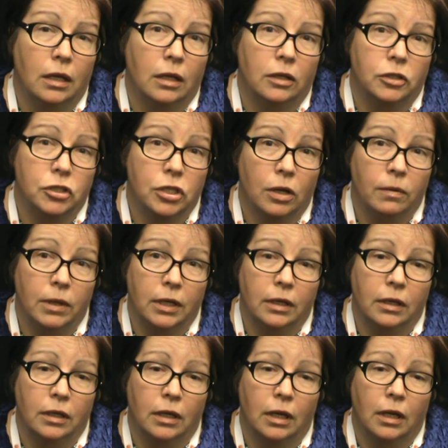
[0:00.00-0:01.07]

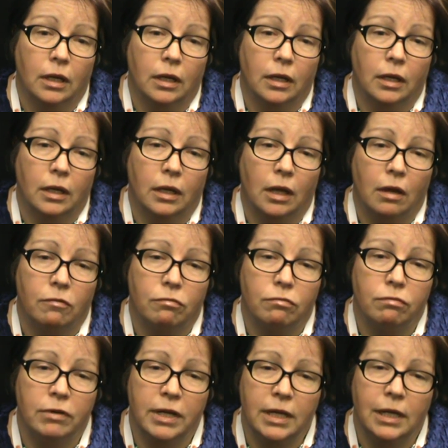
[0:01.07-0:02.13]
showing a
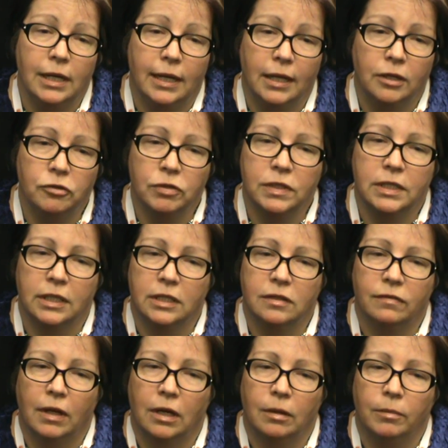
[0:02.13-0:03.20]
really interesting
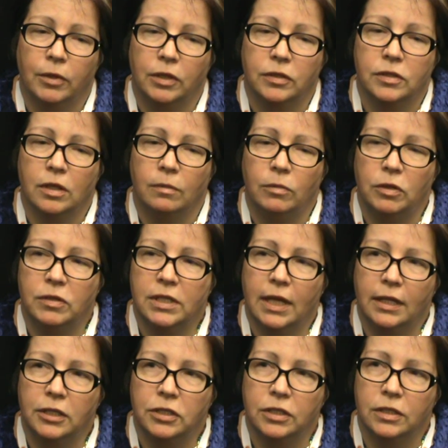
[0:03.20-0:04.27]
developments in
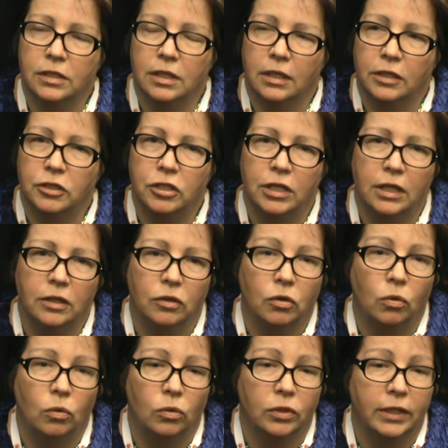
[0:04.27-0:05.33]
mutations in a gene
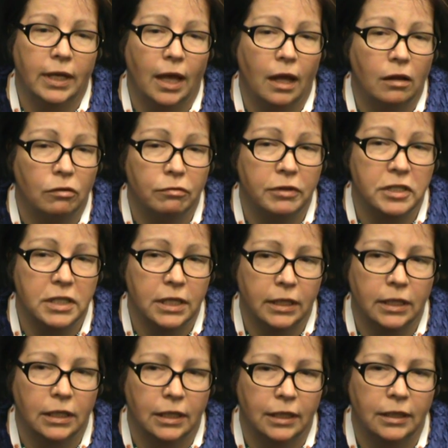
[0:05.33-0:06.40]
called
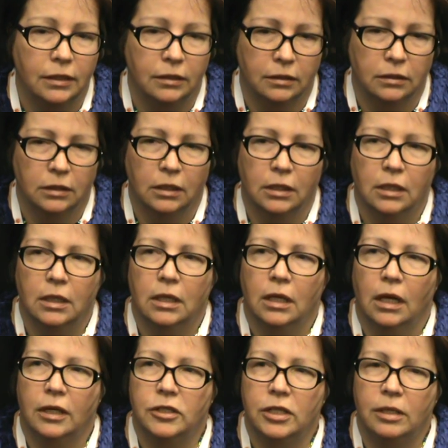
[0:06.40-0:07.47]
calreticulin,
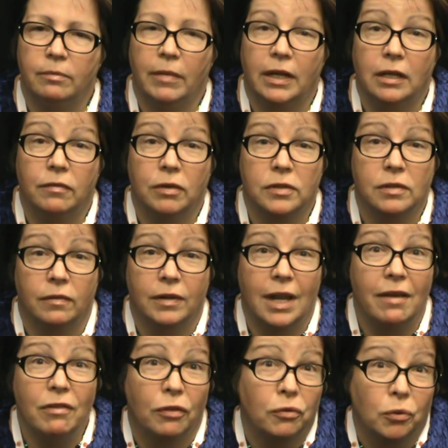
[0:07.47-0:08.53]
a gene many of us have
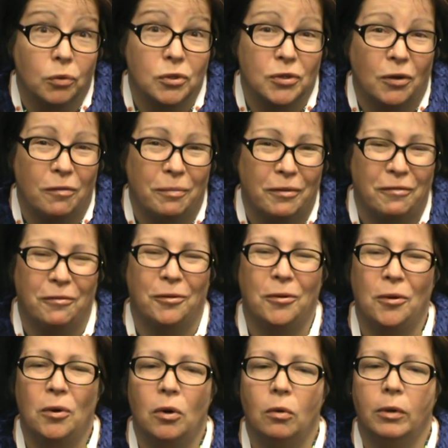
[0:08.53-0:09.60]
never thought of
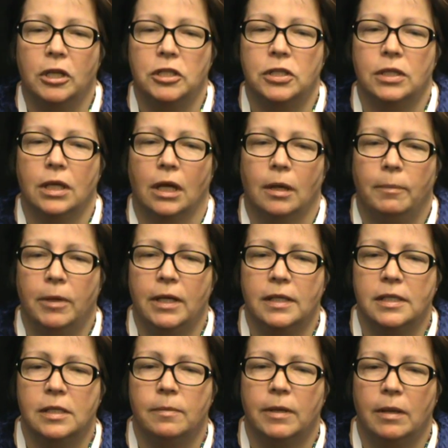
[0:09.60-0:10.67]
before, which appears
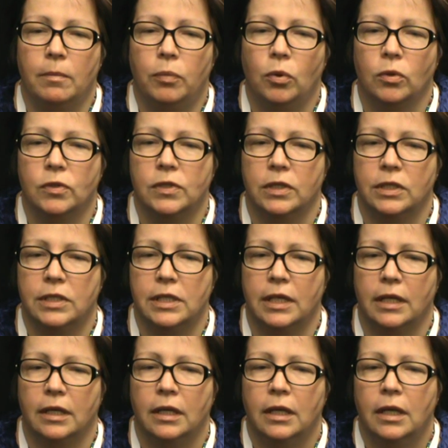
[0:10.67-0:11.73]
to be important in